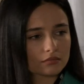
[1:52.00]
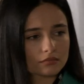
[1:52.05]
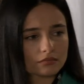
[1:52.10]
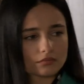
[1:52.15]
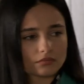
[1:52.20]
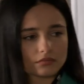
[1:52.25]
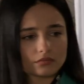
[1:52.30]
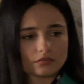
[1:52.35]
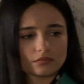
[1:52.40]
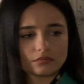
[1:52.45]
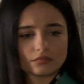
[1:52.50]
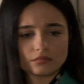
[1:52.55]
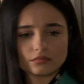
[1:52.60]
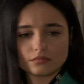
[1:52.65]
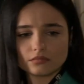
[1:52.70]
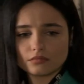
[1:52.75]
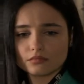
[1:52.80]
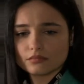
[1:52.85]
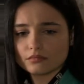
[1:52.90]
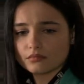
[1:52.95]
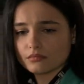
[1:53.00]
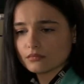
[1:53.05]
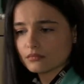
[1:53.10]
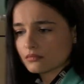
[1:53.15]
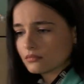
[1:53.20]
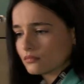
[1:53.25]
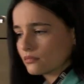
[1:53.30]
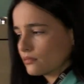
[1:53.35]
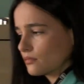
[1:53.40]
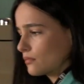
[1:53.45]

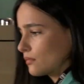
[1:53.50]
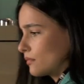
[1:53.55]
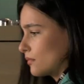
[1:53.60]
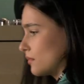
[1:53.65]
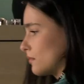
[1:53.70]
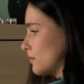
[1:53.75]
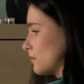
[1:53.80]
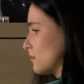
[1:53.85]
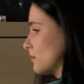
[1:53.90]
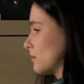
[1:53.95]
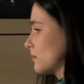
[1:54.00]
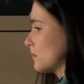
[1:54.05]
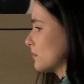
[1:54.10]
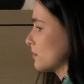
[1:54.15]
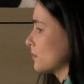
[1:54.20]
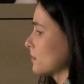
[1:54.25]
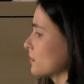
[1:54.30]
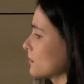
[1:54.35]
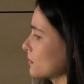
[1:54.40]
No one is speaking in this clip.